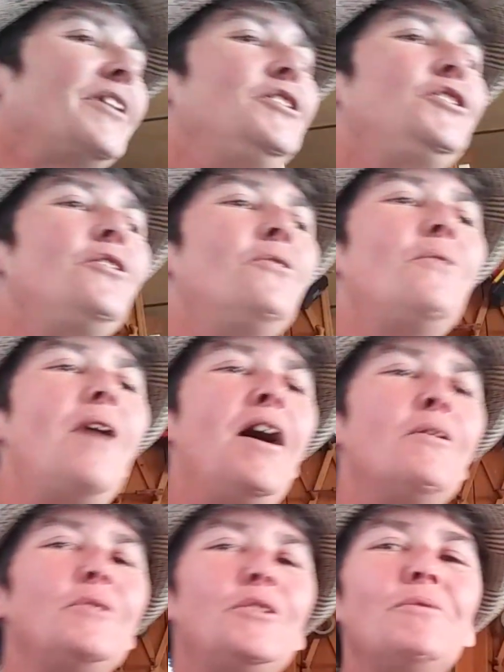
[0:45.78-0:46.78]
so
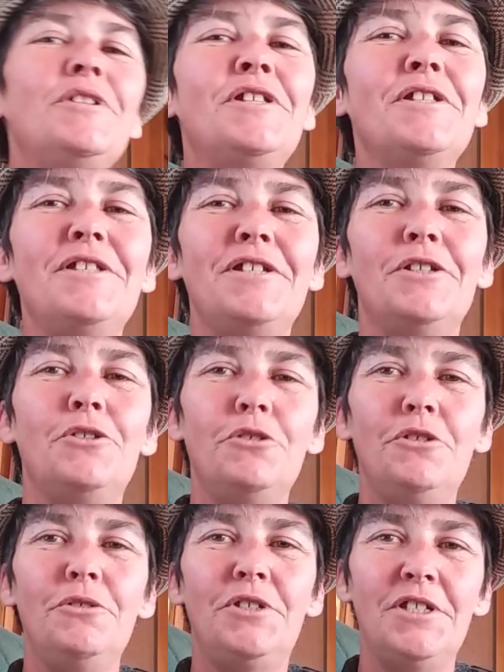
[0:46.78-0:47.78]
I was recently
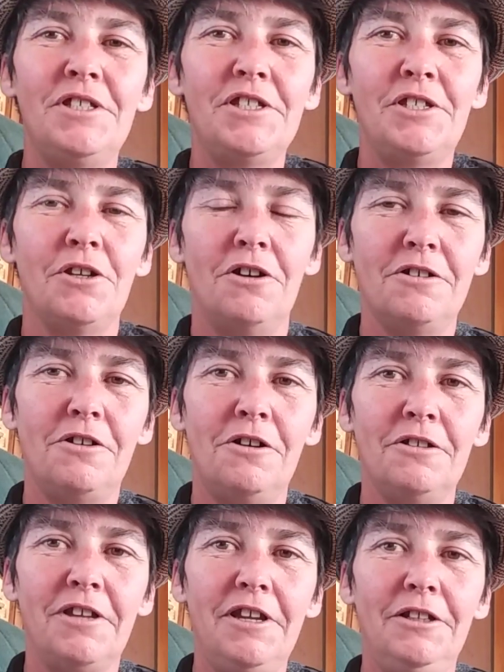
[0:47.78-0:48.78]
introduced to this song
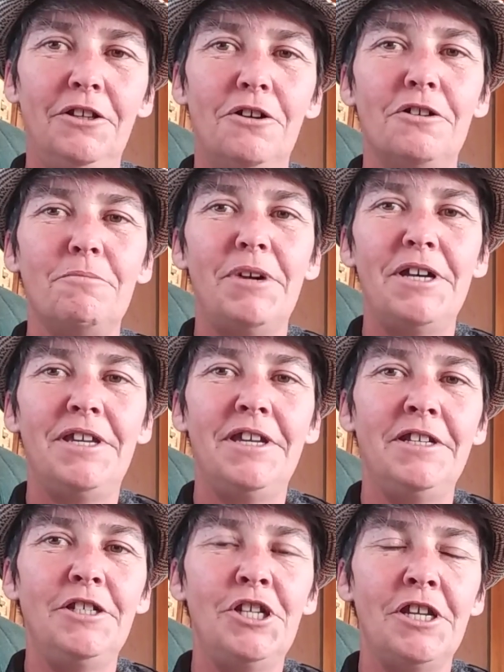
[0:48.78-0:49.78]
called Get Along by
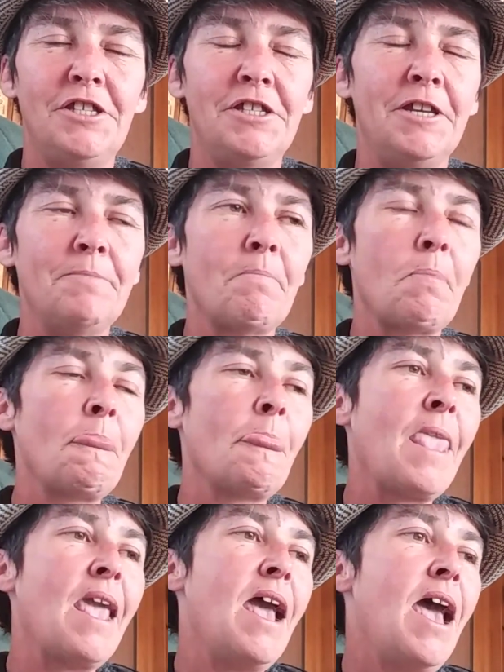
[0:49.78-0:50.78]
Kenny Chesney,
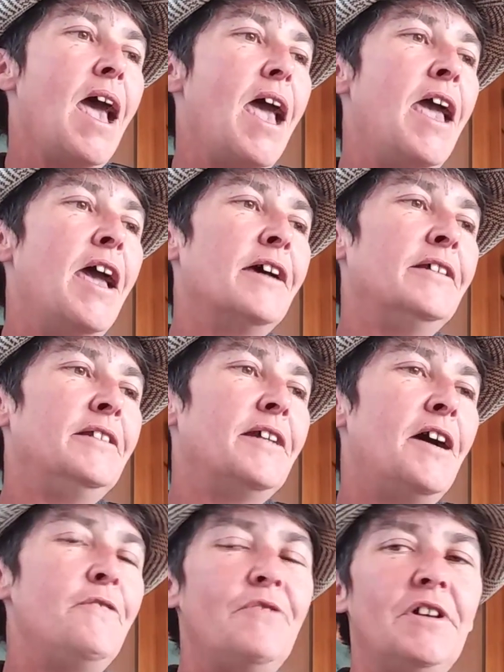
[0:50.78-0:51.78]
and
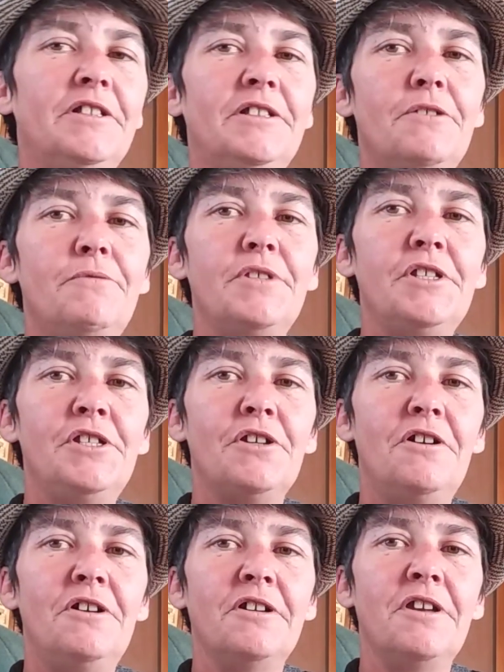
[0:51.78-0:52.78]
I fell in love with the
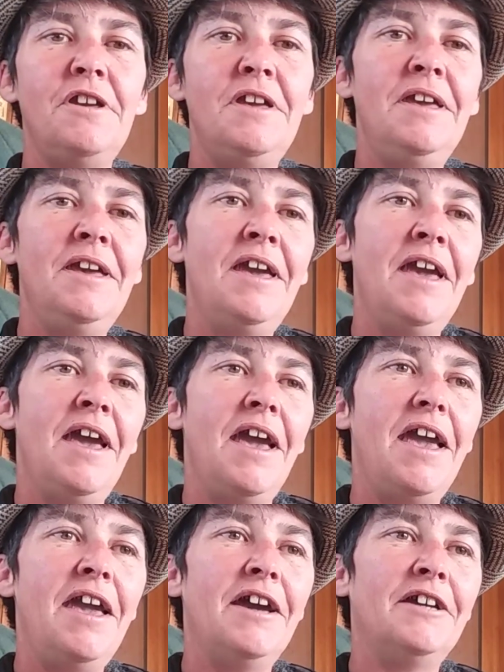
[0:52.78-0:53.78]
song
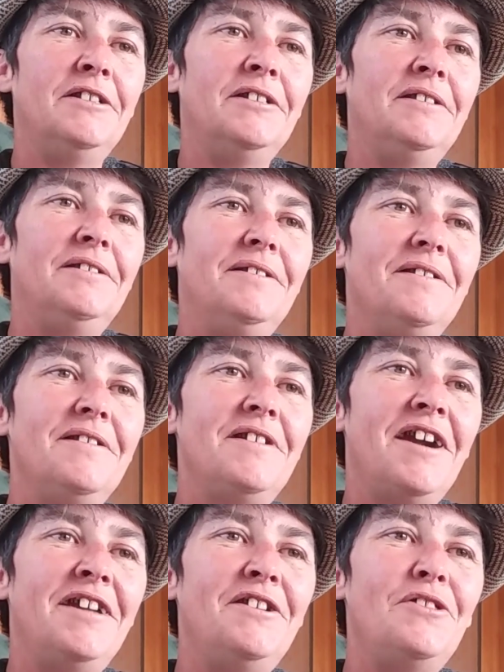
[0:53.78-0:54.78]
and
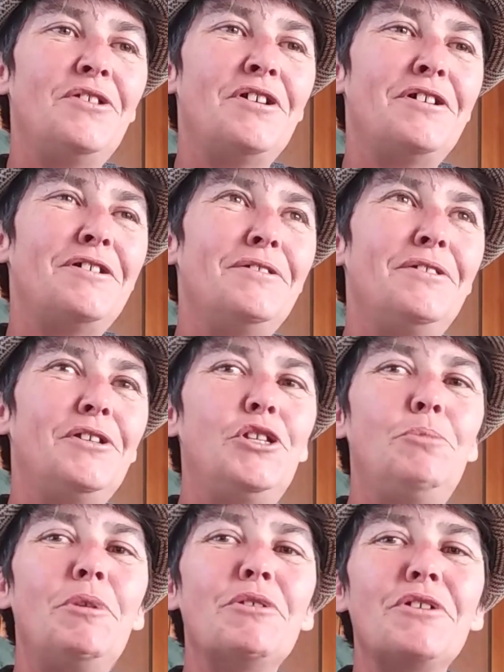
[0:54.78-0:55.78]
kind of the
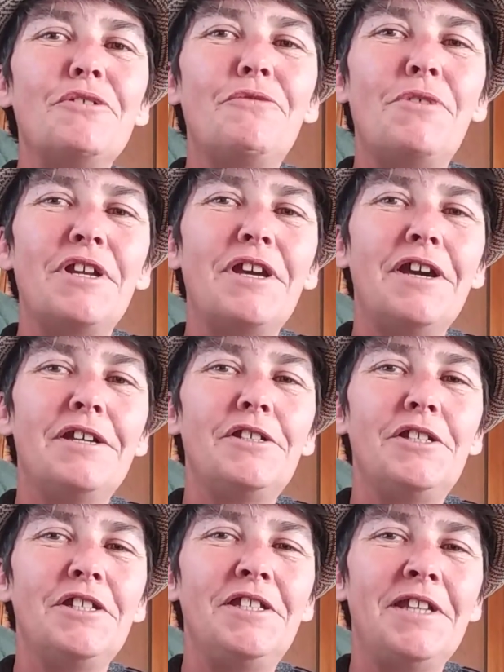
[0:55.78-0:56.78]
spirit of what it
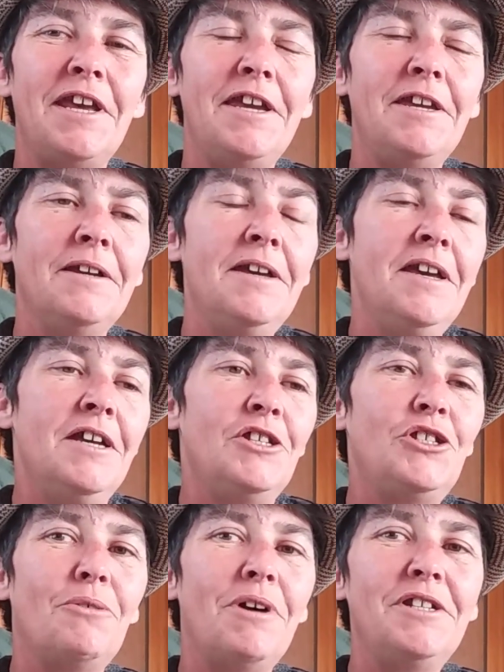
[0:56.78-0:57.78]
has to say.
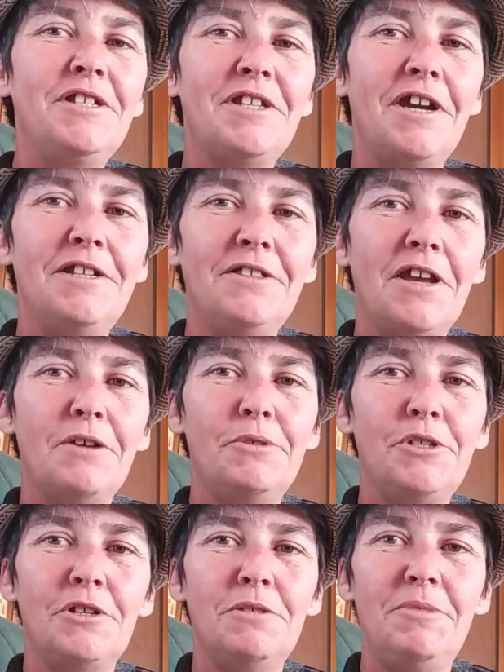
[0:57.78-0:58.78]
So I decided that
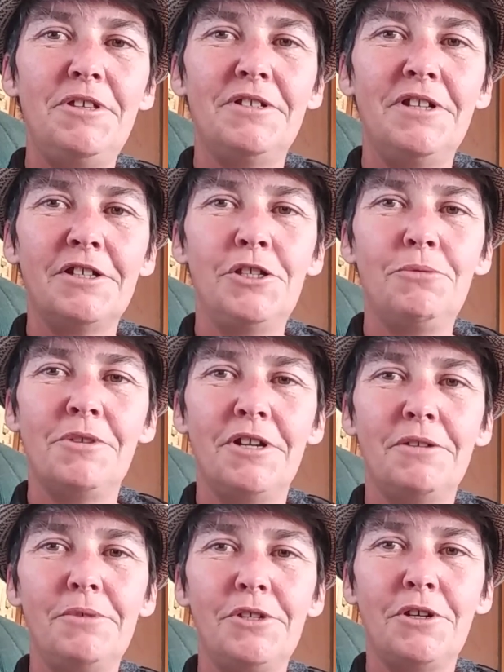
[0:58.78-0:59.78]
was going to be the next one
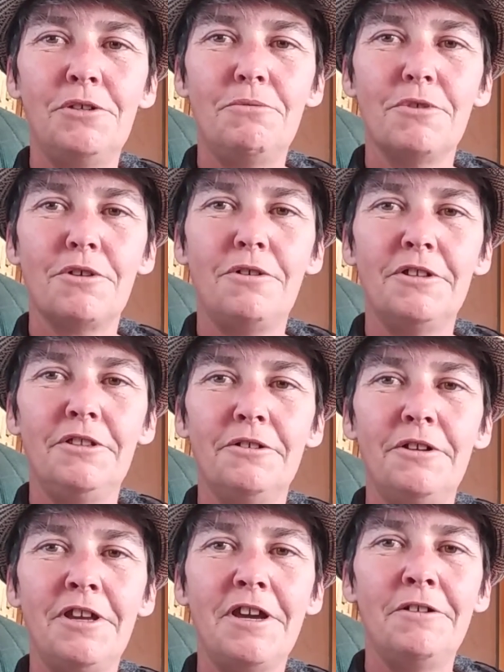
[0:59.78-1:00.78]
I was going to work on
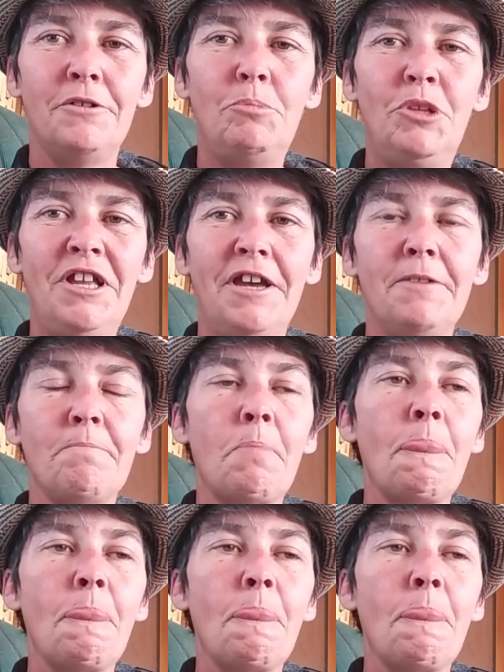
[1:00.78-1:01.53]
learning how to play.